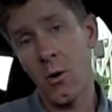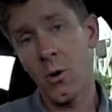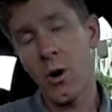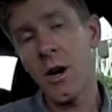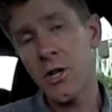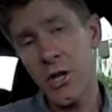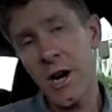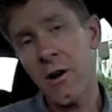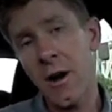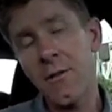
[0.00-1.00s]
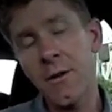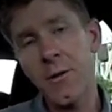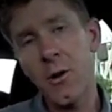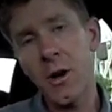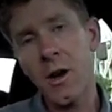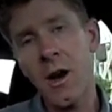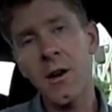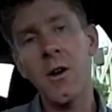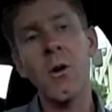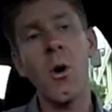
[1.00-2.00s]
or a share of it if you're in a
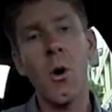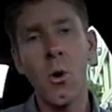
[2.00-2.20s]
condo,